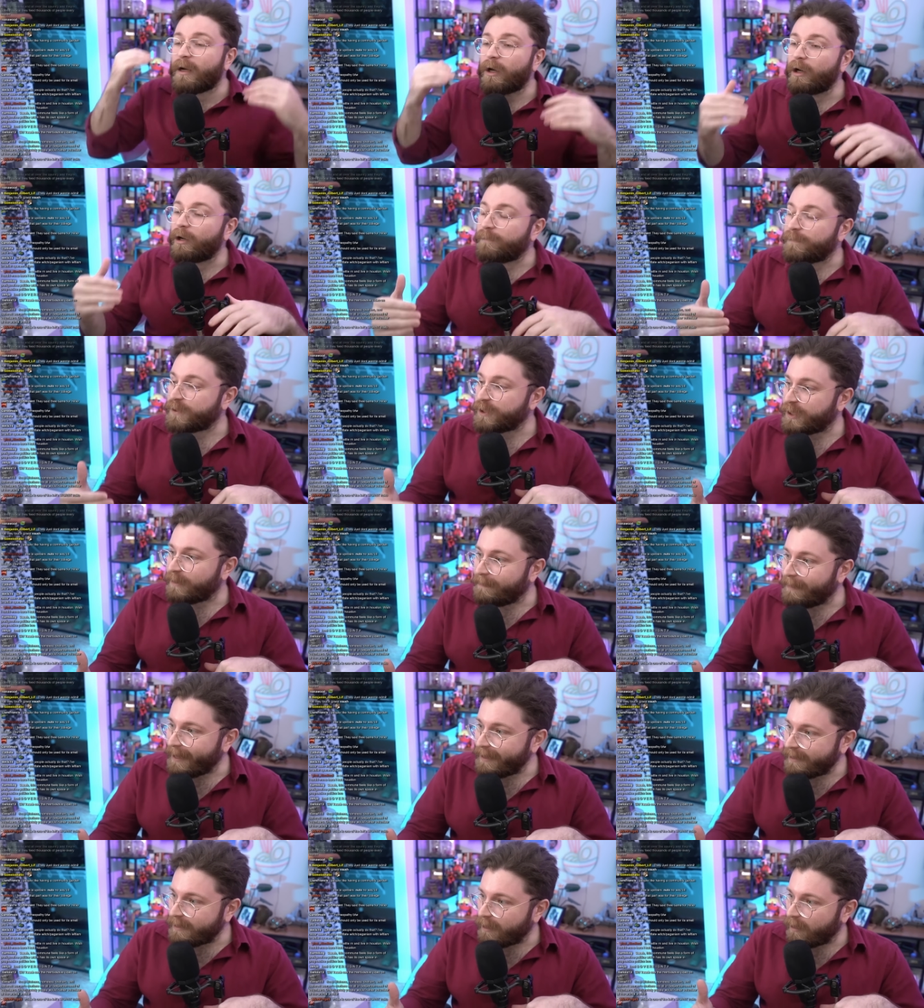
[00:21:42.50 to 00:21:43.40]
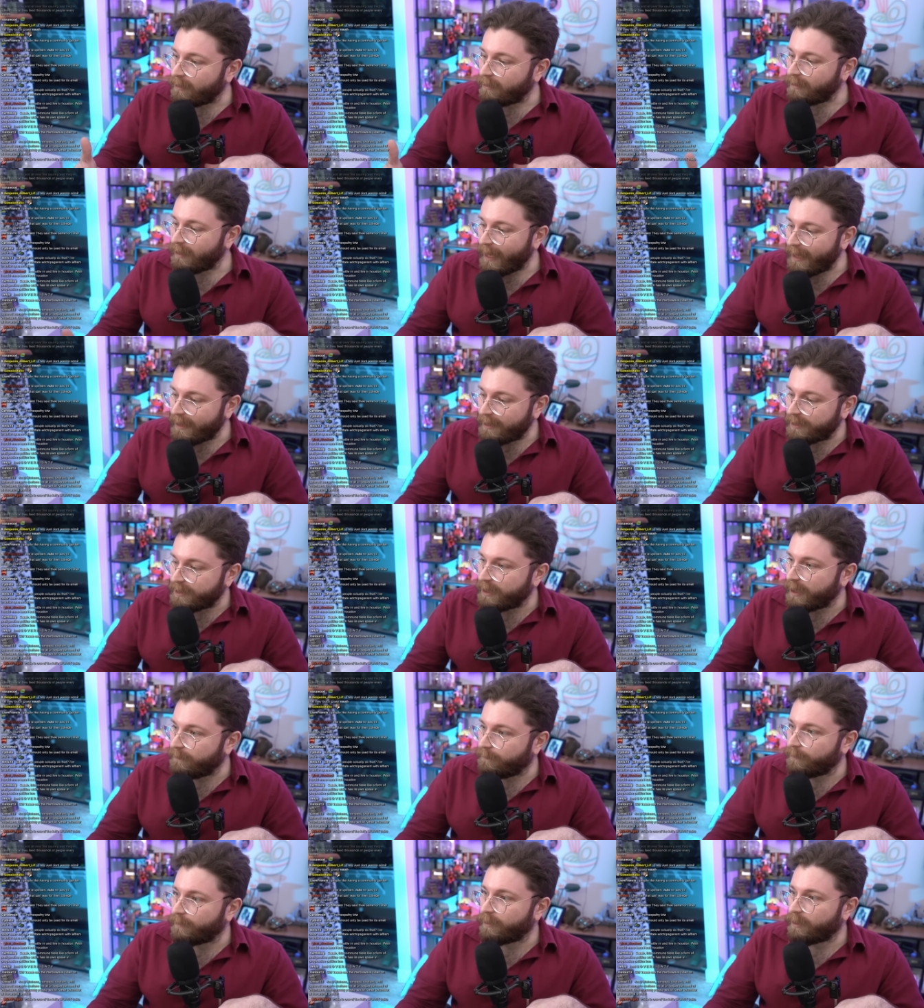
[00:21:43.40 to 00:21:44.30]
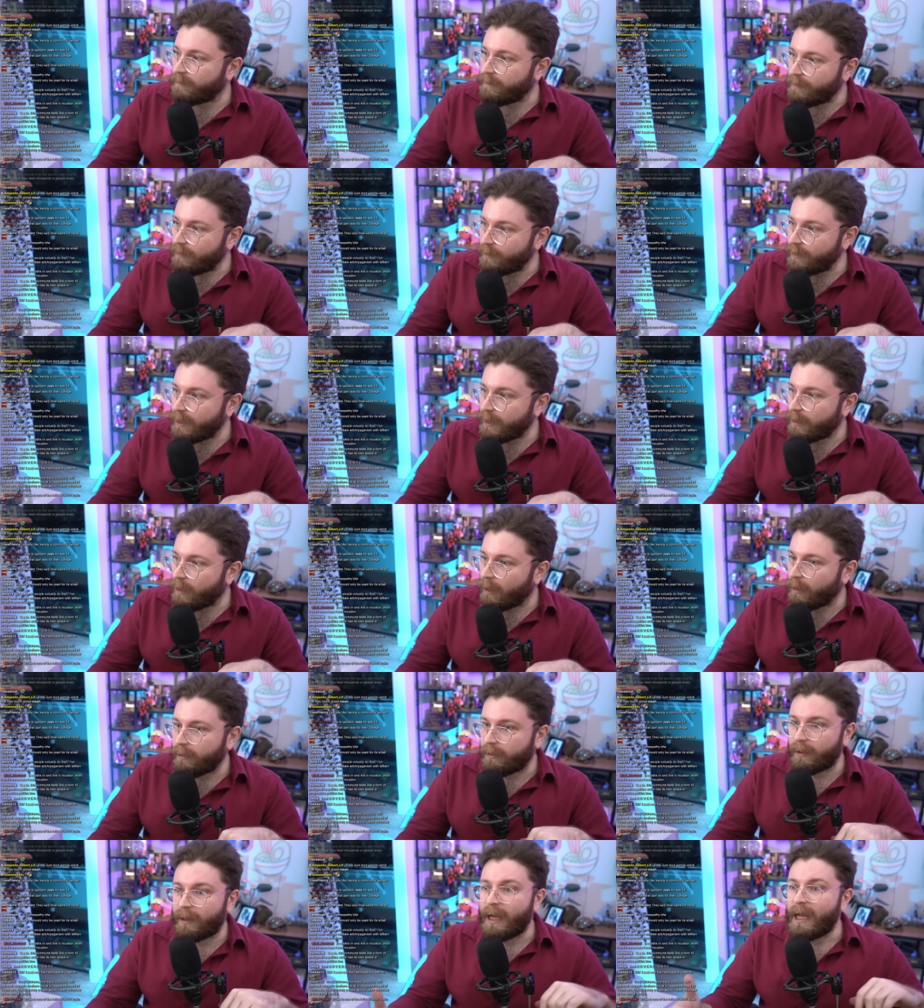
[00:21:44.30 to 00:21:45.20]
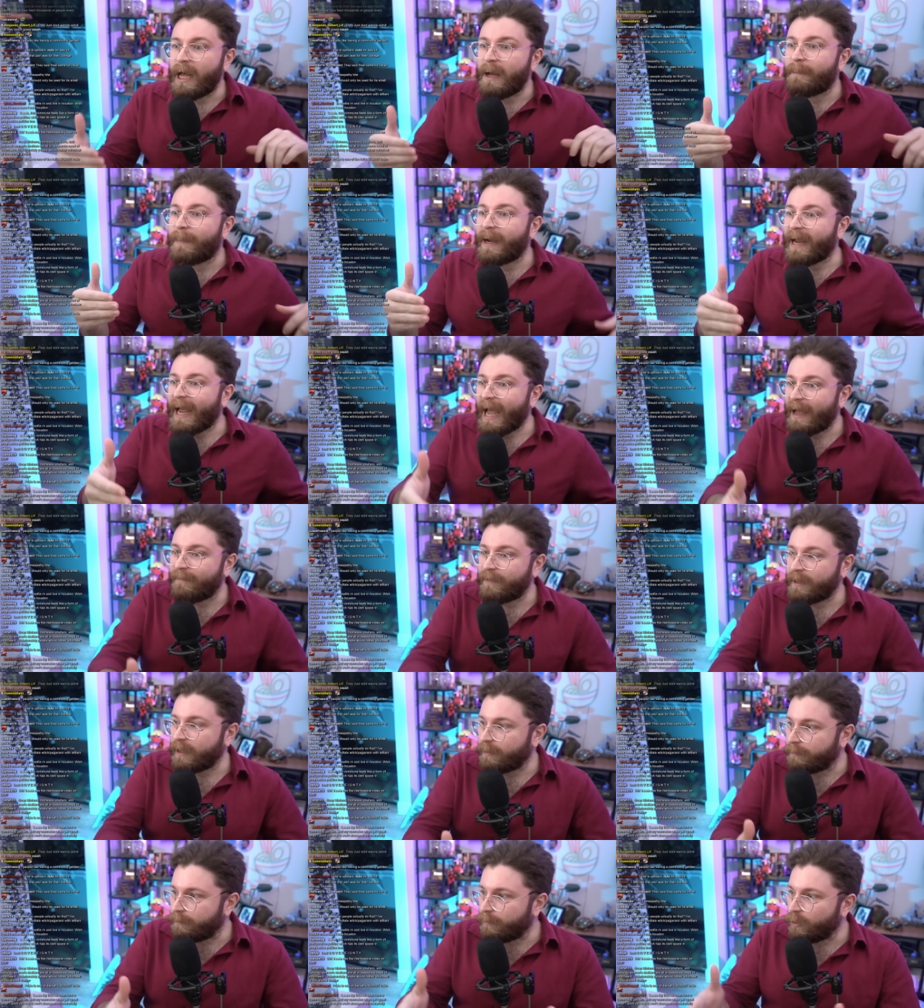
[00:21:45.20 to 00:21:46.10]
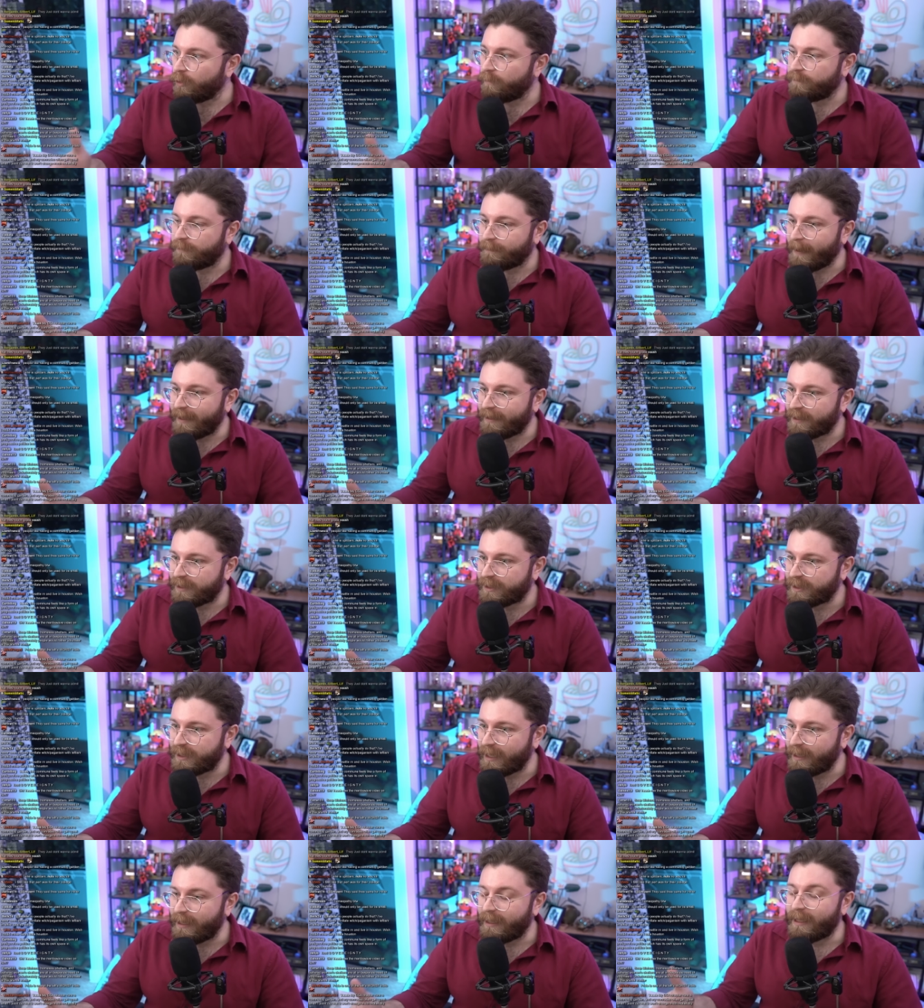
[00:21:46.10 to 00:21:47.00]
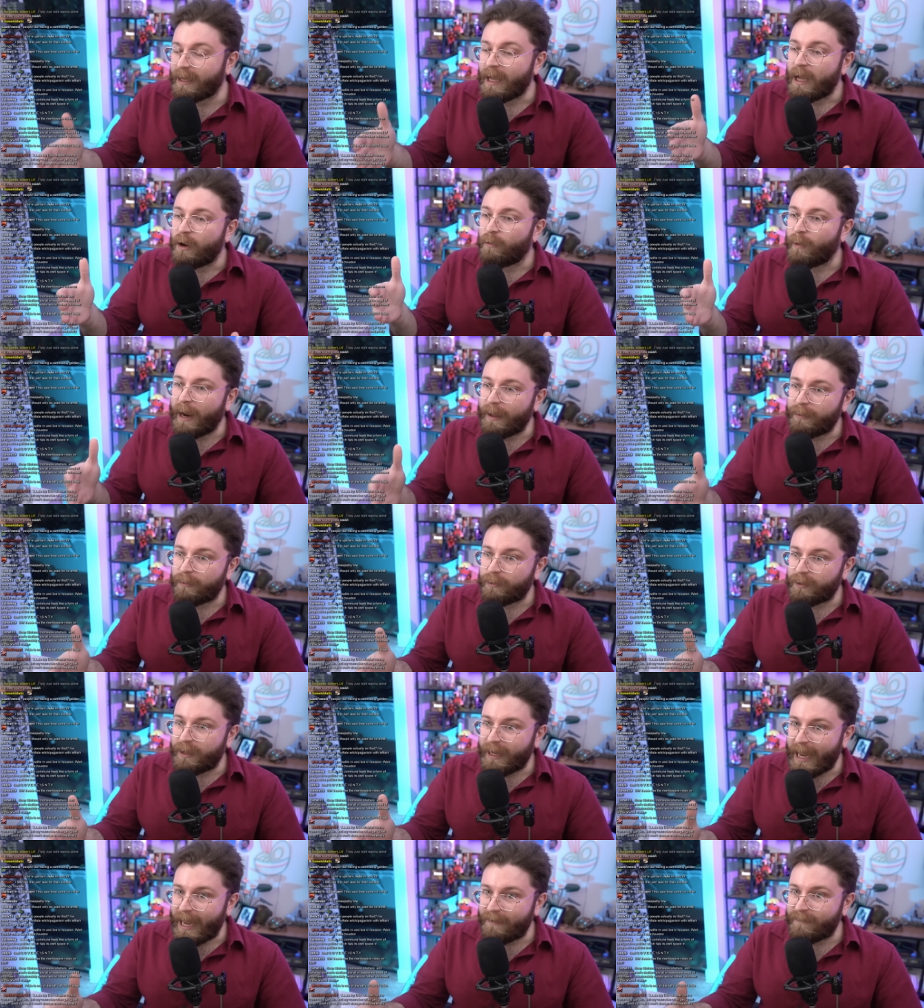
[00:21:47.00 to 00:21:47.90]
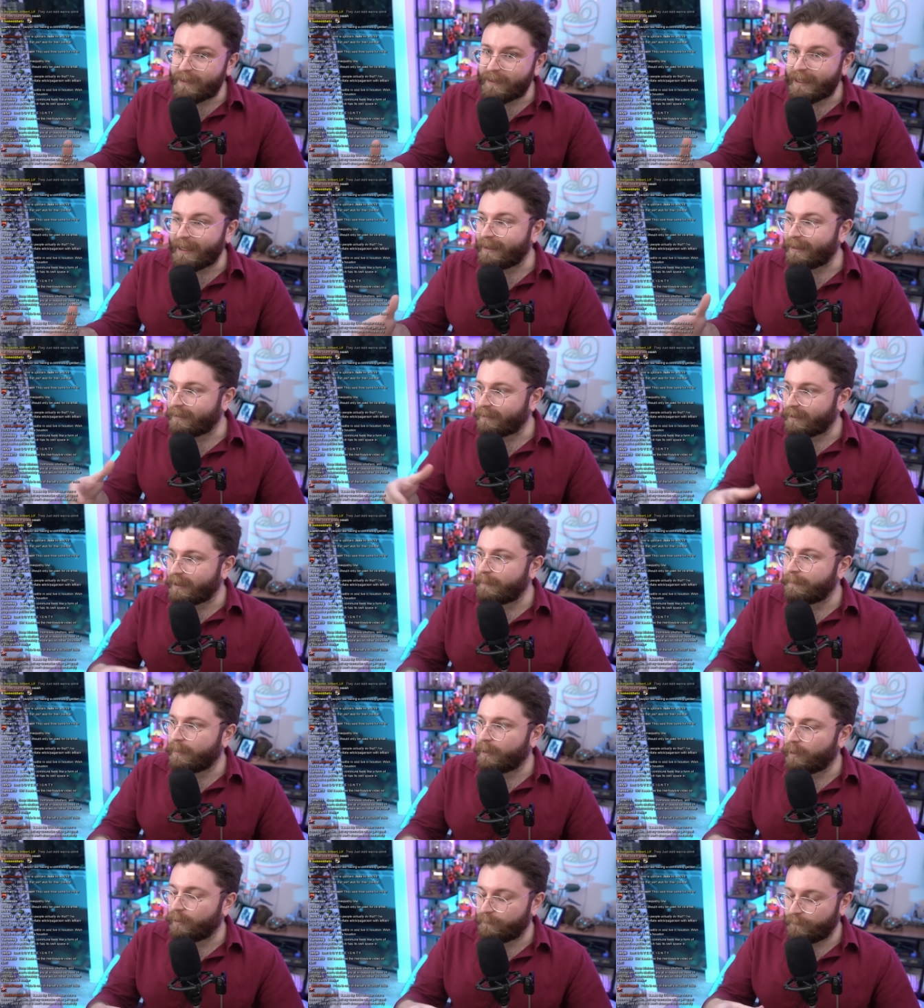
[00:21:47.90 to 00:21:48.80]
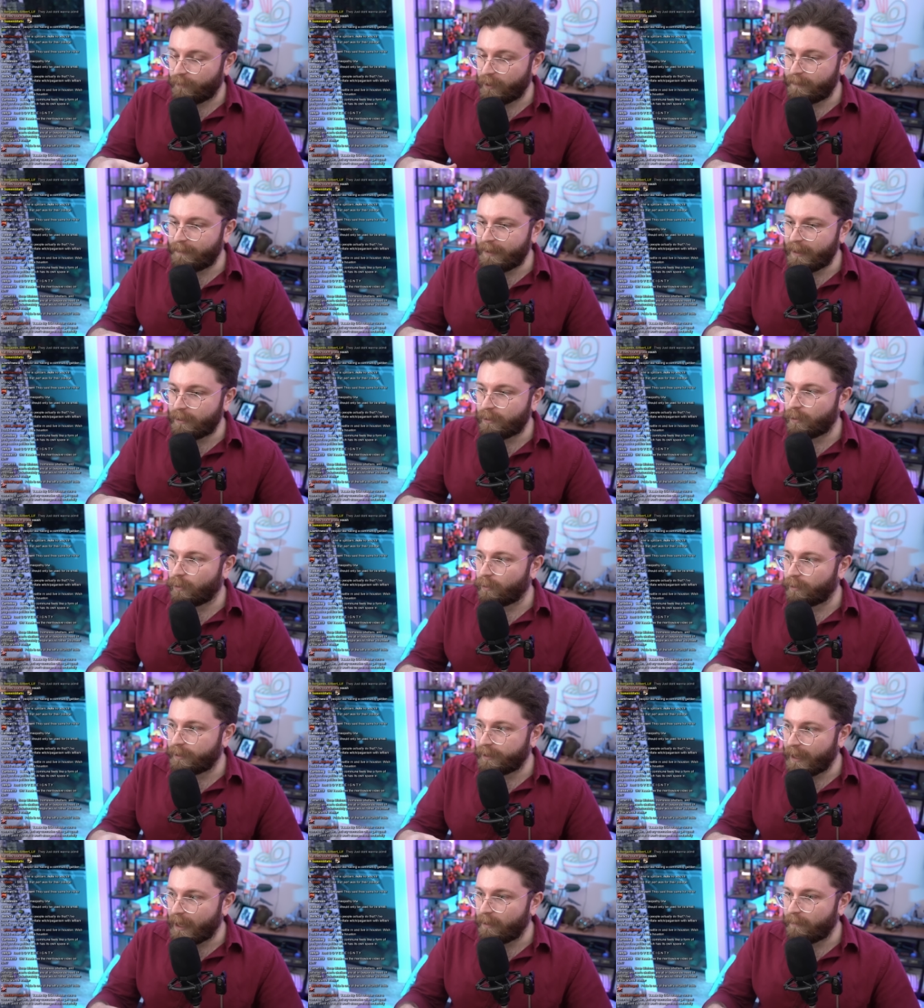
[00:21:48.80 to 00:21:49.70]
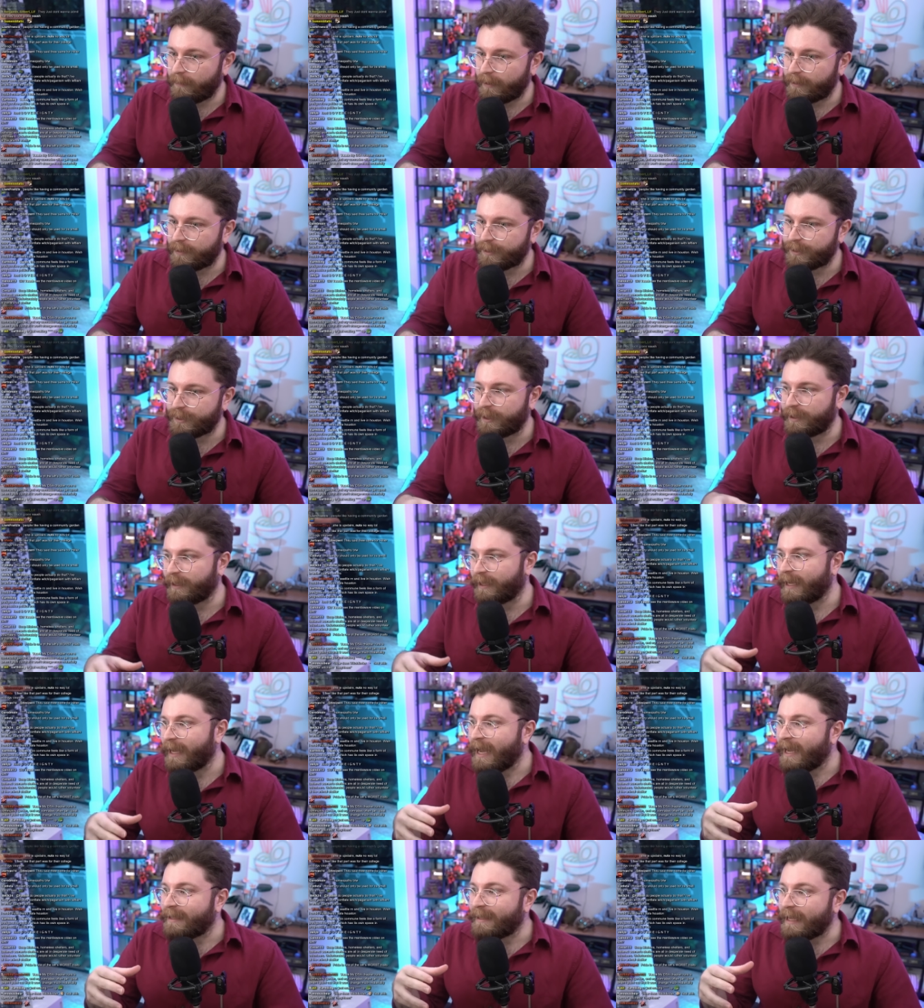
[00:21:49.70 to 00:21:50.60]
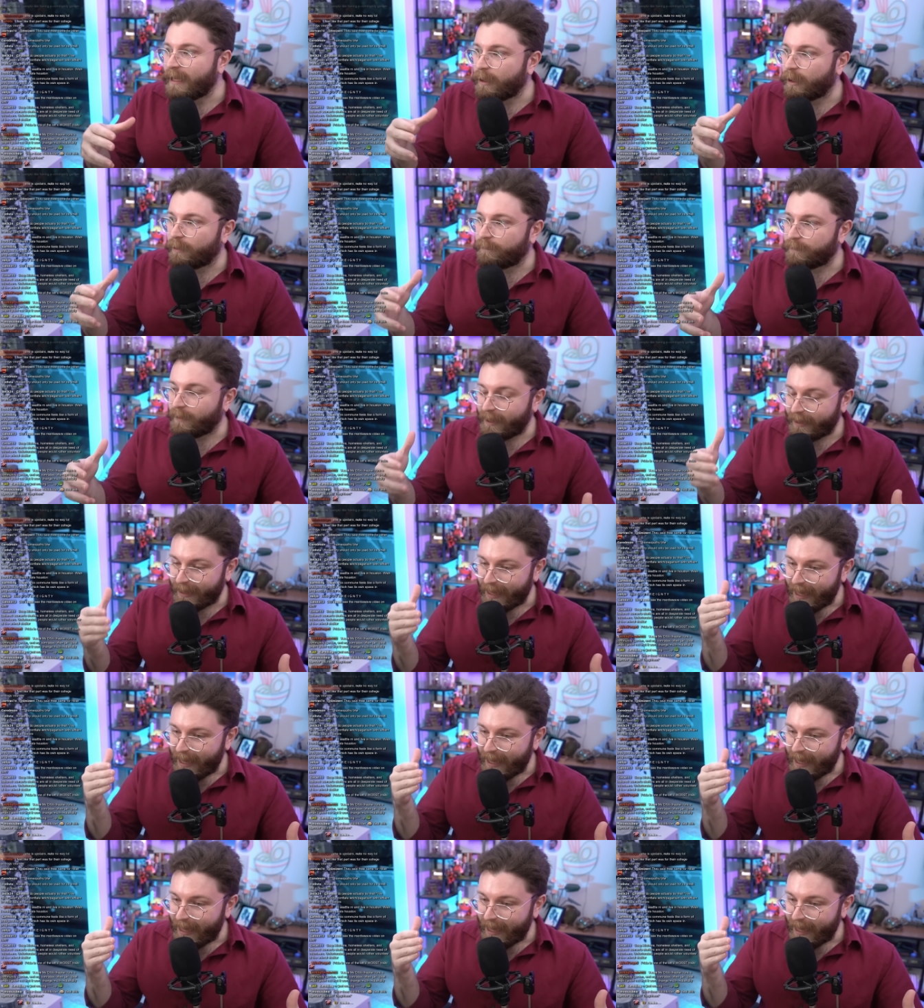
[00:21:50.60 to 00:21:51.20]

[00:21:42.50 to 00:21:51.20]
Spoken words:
have cemented a legacy for the community garden by having it moved by the city rather than having it in limbo for it being torn down by the city. They could have like